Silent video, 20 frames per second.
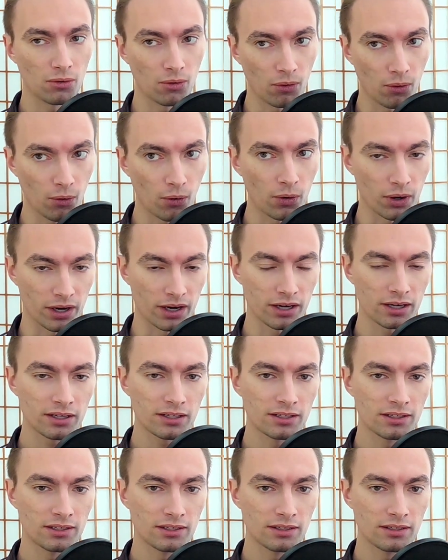or
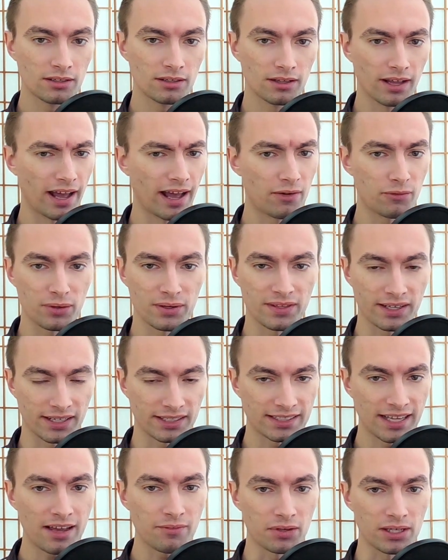everything is
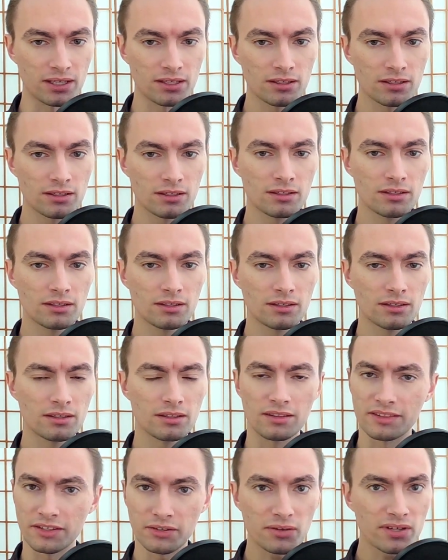heavy.
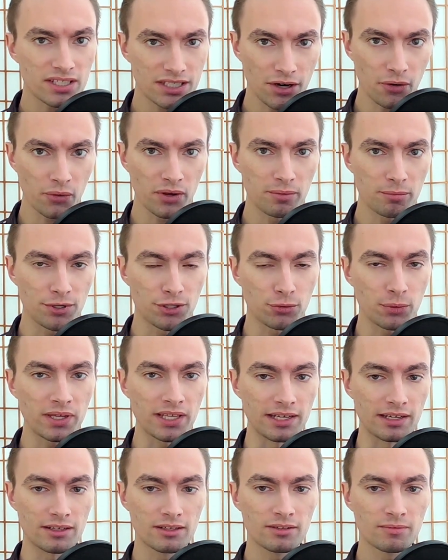There is no in between.